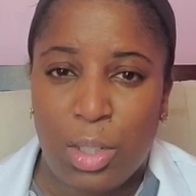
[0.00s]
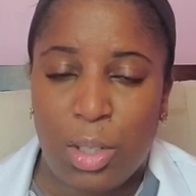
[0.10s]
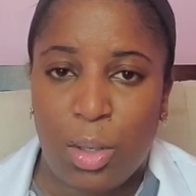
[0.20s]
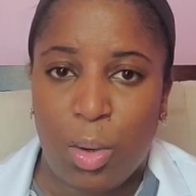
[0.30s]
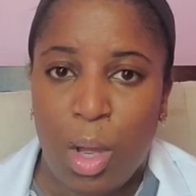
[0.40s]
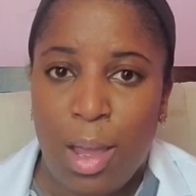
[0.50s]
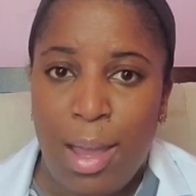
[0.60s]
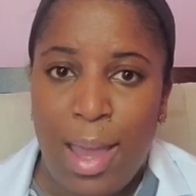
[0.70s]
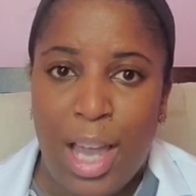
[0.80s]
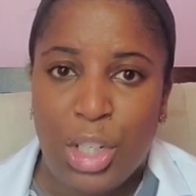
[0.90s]
So
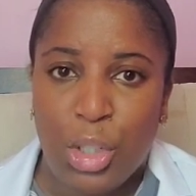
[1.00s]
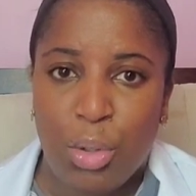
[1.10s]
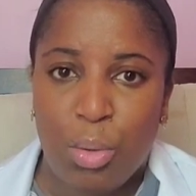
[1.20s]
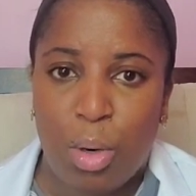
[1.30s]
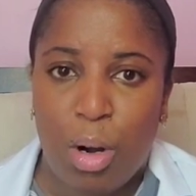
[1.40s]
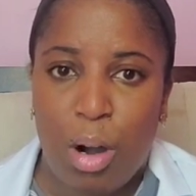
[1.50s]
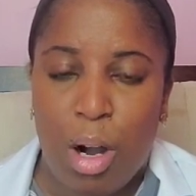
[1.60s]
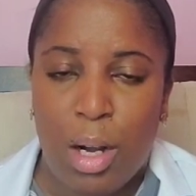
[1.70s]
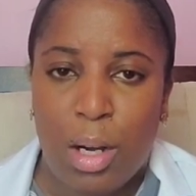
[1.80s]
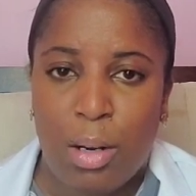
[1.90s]
as you
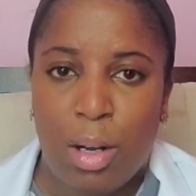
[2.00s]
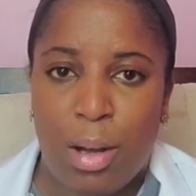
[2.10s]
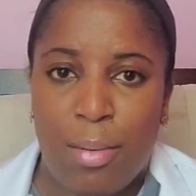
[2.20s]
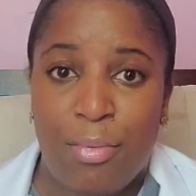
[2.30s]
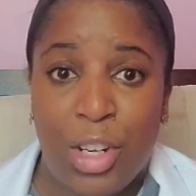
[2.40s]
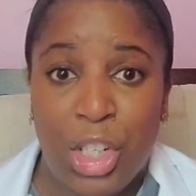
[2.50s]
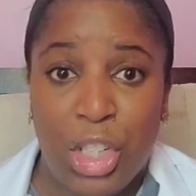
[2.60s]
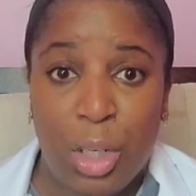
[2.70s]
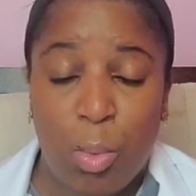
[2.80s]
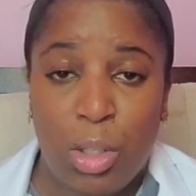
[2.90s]
are
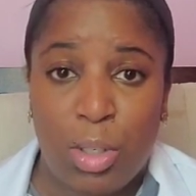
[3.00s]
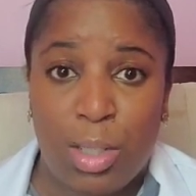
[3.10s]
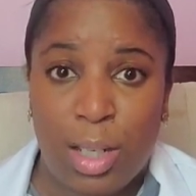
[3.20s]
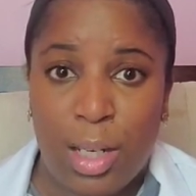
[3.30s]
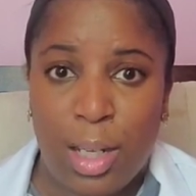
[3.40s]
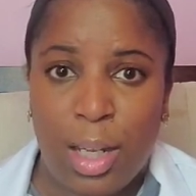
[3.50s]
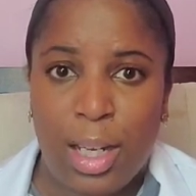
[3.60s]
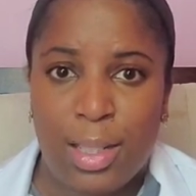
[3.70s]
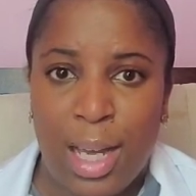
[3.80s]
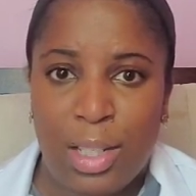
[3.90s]
finishing with your studying and
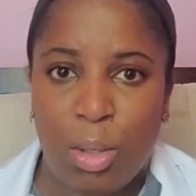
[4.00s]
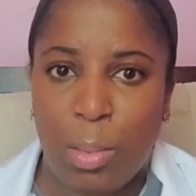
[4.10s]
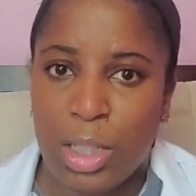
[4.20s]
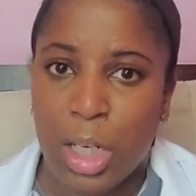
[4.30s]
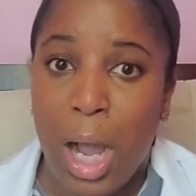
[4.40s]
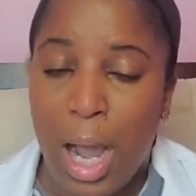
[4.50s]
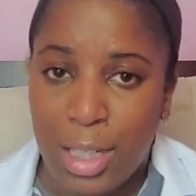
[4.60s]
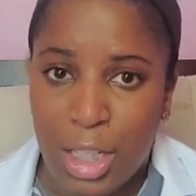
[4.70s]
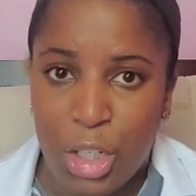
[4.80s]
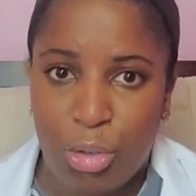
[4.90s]
it's not so much
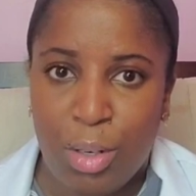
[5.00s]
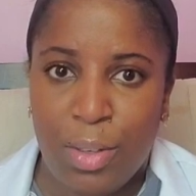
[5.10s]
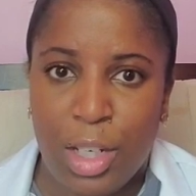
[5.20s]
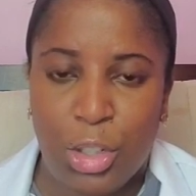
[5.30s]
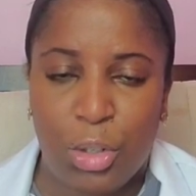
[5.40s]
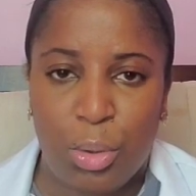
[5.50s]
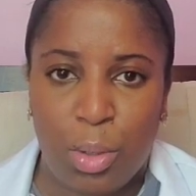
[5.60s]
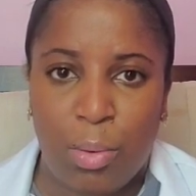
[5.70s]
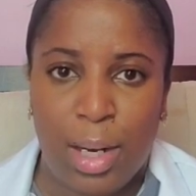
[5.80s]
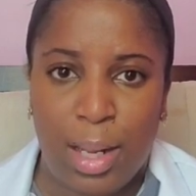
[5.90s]
content driven that you're doing
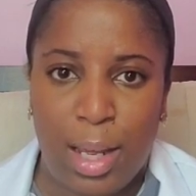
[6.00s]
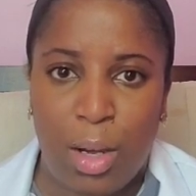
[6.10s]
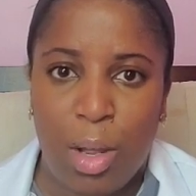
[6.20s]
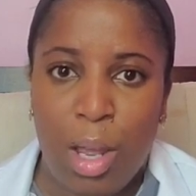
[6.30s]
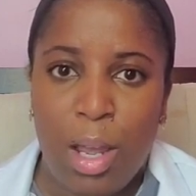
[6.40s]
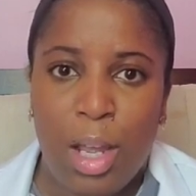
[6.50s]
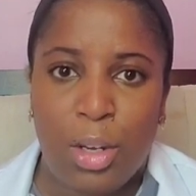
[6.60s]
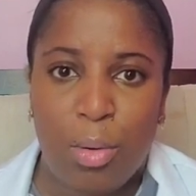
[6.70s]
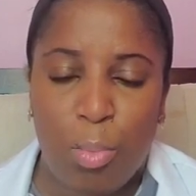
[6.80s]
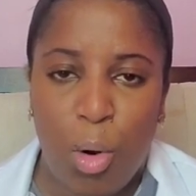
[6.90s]
right now, and
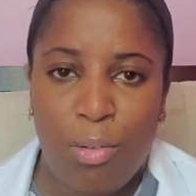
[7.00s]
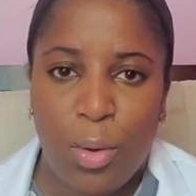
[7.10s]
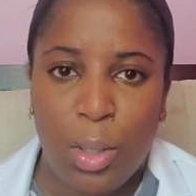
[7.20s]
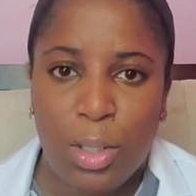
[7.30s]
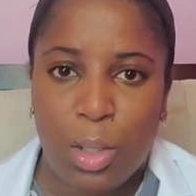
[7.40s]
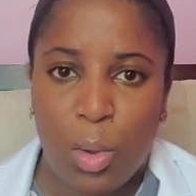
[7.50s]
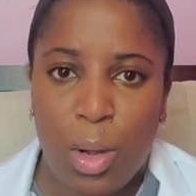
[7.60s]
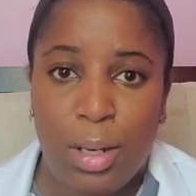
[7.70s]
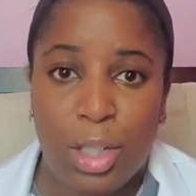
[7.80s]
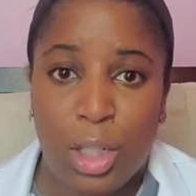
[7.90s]
you're more focused
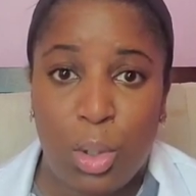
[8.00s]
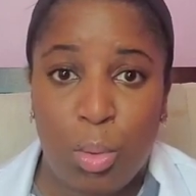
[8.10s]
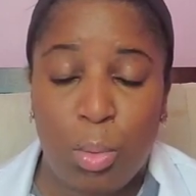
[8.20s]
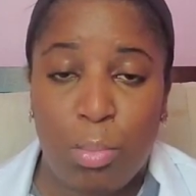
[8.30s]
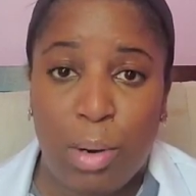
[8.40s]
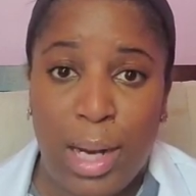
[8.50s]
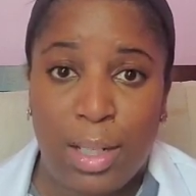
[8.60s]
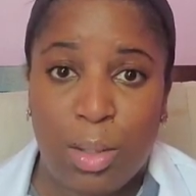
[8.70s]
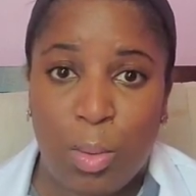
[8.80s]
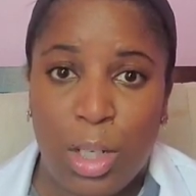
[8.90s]
on just doing
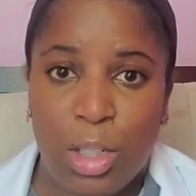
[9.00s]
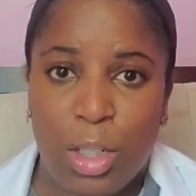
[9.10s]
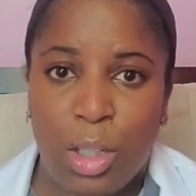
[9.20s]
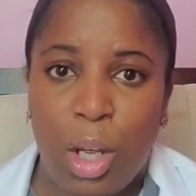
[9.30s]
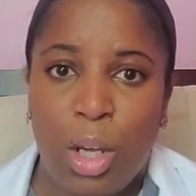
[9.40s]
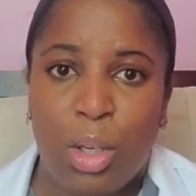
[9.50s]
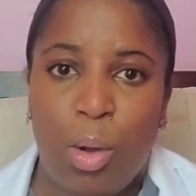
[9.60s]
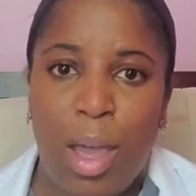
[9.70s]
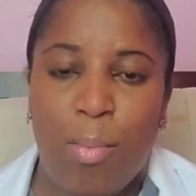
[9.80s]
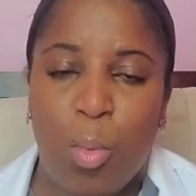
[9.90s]
practice questions, you'll
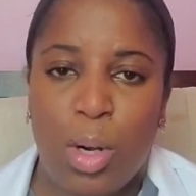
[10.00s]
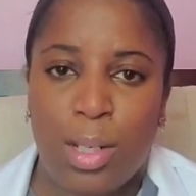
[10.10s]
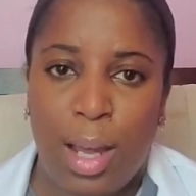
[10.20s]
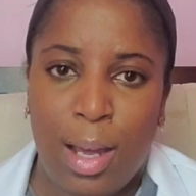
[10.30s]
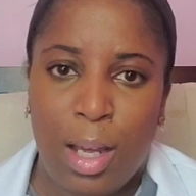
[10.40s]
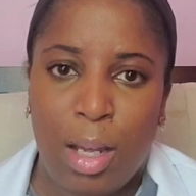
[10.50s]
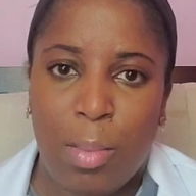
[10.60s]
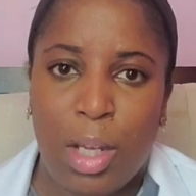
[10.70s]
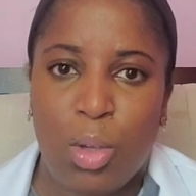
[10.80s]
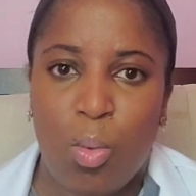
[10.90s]
have more time
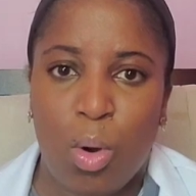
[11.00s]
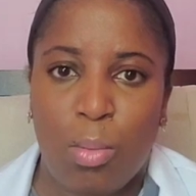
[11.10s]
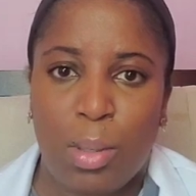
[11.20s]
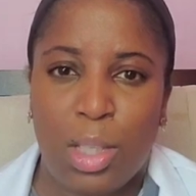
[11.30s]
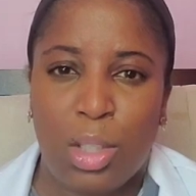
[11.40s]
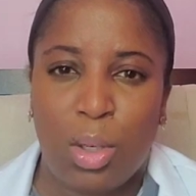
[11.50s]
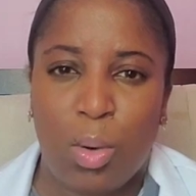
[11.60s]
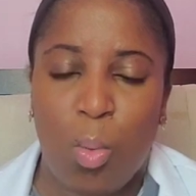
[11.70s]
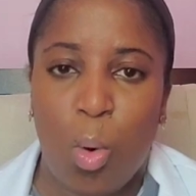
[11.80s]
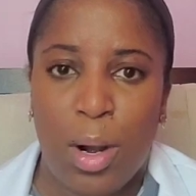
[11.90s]
and you won't be so
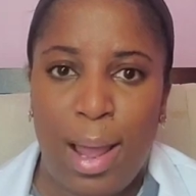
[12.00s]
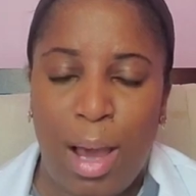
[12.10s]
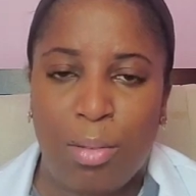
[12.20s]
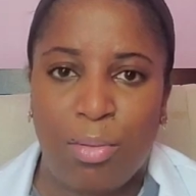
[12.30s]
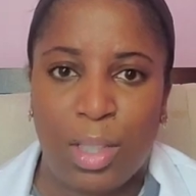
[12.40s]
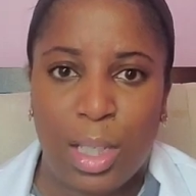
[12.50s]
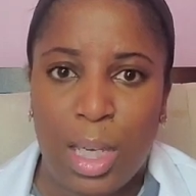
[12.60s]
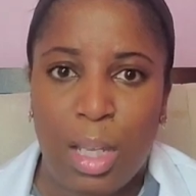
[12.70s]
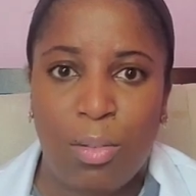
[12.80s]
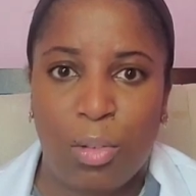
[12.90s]
worn out and
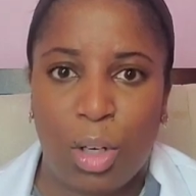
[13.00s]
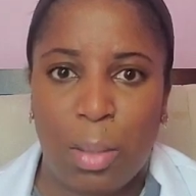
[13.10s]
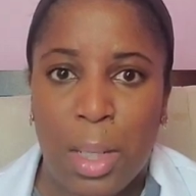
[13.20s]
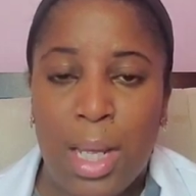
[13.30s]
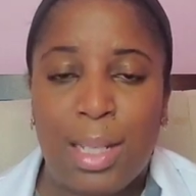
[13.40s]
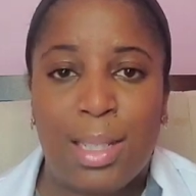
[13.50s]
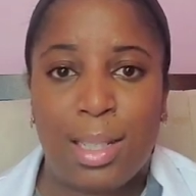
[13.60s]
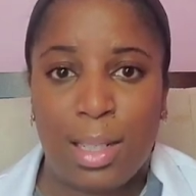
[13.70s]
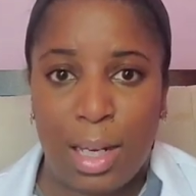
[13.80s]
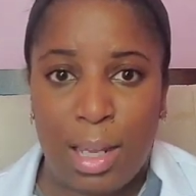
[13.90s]
fatigued from
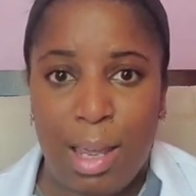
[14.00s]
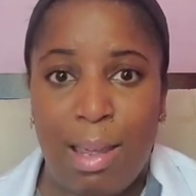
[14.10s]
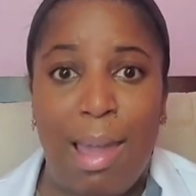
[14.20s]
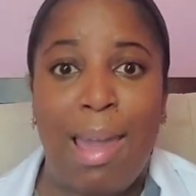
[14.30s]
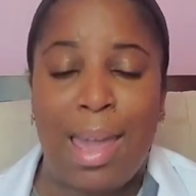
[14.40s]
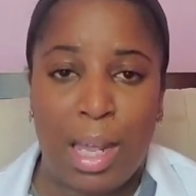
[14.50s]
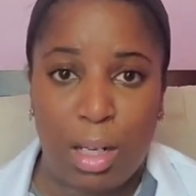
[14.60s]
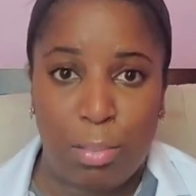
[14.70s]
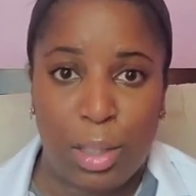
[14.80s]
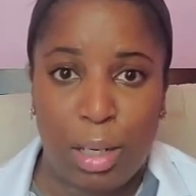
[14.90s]
studying and
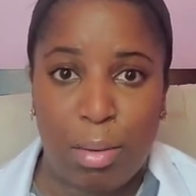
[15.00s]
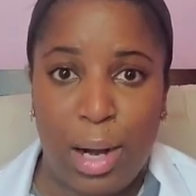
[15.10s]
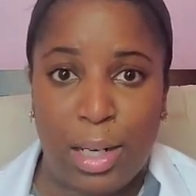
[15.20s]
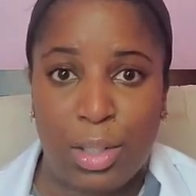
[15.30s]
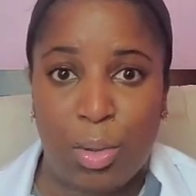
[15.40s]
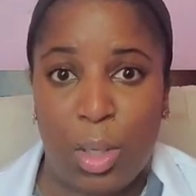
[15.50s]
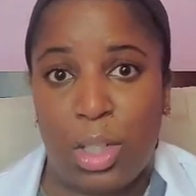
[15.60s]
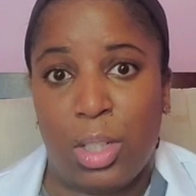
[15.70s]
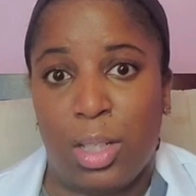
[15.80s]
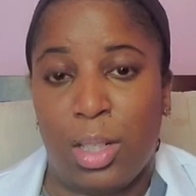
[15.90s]
completing practice
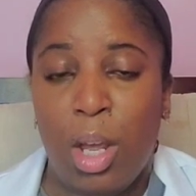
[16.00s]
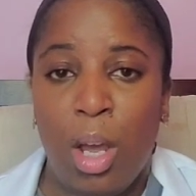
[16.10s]
questions.